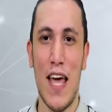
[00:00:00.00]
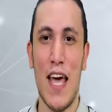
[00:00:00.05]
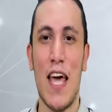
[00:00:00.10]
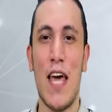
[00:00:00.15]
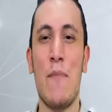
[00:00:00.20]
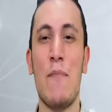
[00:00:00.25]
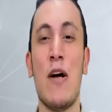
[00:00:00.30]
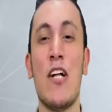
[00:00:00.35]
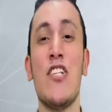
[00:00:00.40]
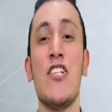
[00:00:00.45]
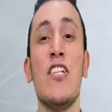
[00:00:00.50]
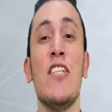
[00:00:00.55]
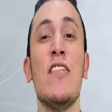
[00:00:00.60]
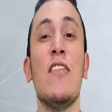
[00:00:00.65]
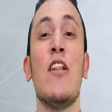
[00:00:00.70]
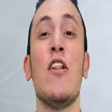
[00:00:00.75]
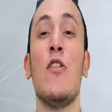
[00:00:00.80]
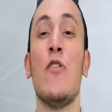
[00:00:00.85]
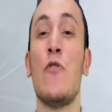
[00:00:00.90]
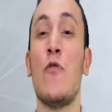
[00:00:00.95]

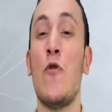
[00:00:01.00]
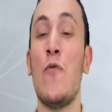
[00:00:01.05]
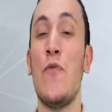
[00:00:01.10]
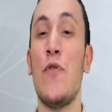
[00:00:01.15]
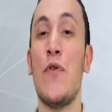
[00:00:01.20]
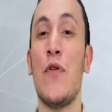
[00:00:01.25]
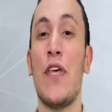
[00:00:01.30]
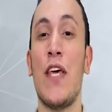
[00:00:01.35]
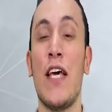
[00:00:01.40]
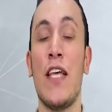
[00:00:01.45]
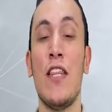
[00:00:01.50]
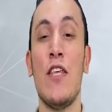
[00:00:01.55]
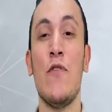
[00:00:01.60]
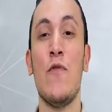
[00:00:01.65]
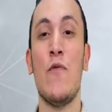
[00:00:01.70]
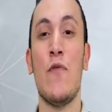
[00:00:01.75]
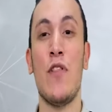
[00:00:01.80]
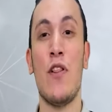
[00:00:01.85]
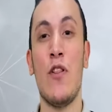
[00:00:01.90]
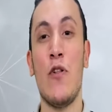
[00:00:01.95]
Imagine communicating
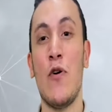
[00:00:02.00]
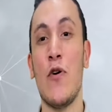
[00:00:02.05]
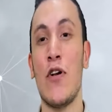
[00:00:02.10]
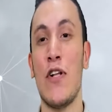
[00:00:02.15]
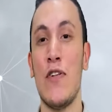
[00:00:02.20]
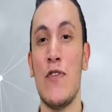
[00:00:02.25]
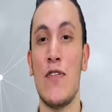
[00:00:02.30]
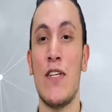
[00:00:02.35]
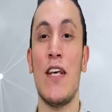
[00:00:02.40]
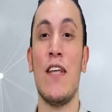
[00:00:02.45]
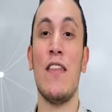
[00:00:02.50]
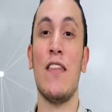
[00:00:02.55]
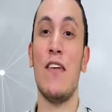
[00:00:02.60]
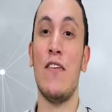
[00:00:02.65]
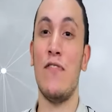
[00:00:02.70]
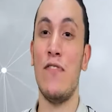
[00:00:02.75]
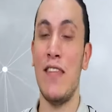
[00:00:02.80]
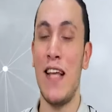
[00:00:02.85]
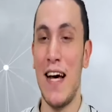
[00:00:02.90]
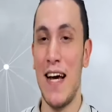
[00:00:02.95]
with locals in
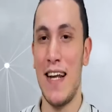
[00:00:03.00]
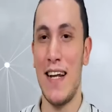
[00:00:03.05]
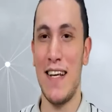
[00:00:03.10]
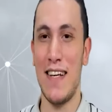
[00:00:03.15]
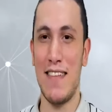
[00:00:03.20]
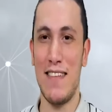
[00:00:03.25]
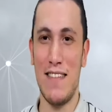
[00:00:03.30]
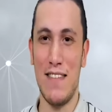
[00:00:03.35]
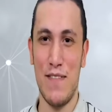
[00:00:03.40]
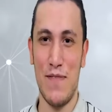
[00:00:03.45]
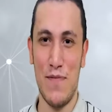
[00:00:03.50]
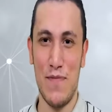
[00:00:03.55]
their dialect.